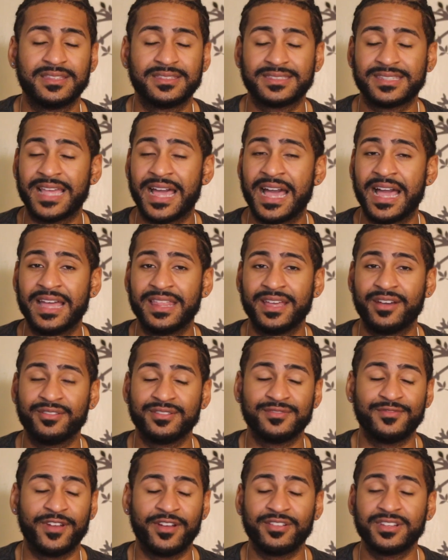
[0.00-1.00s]
this guy that
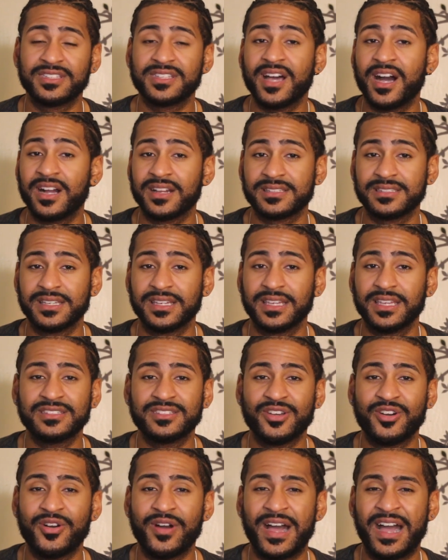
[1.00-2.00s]
was very toxic.
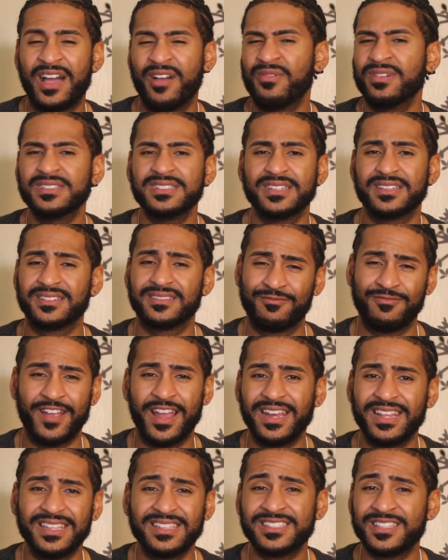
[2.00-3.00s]
So I wasn't
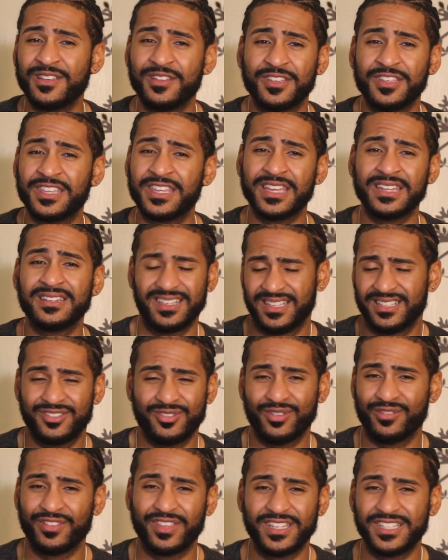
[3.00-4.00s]
ready to get
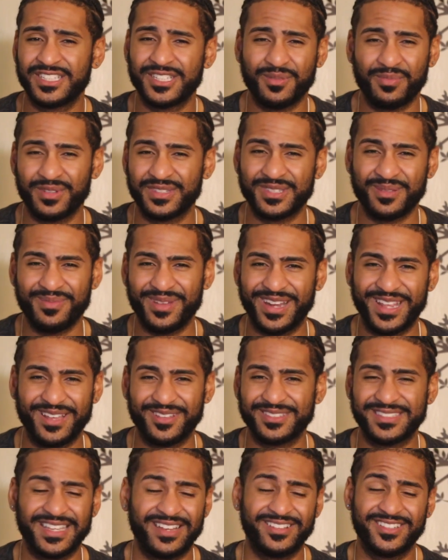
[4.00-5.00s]
into a relationship with somebody
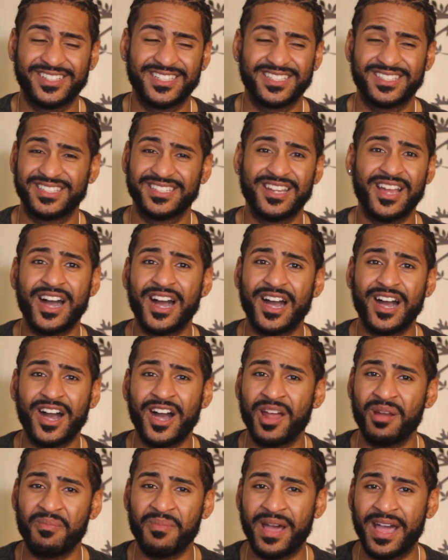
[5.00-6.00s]
else. That was just not
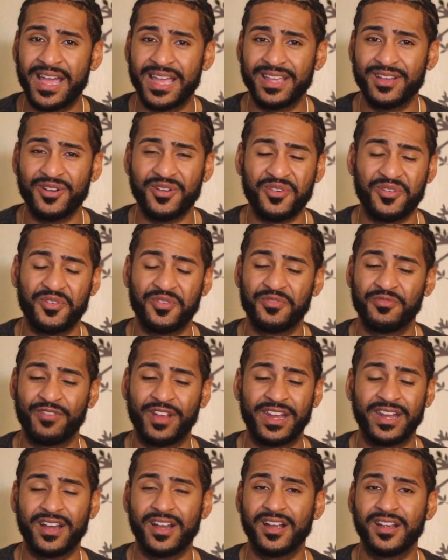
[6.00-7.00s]
on my whole
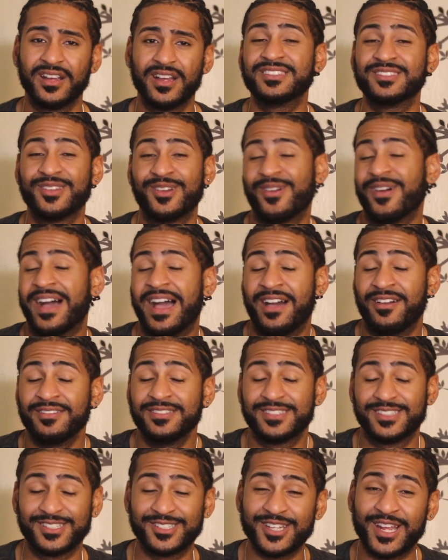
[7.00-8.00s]
radar. So I
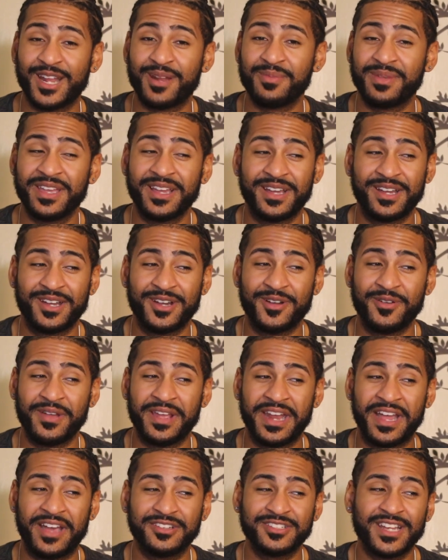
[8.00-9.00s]
was just trying to be a hoe,
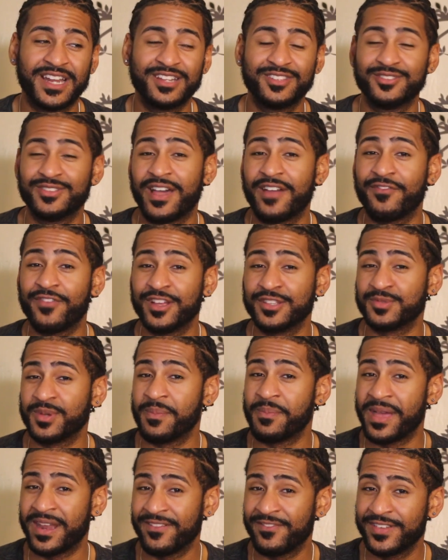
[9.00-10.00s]
and I was trying to do that friends
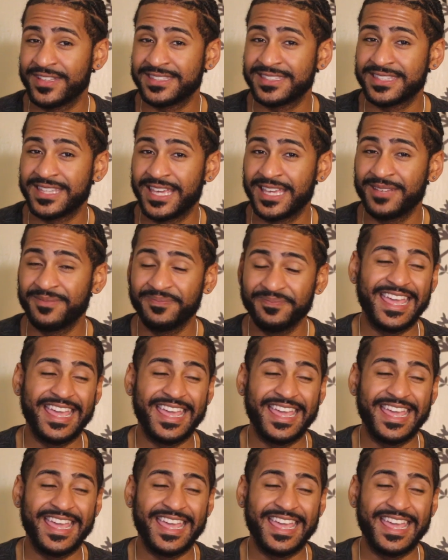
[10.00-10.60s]
with benefits thing,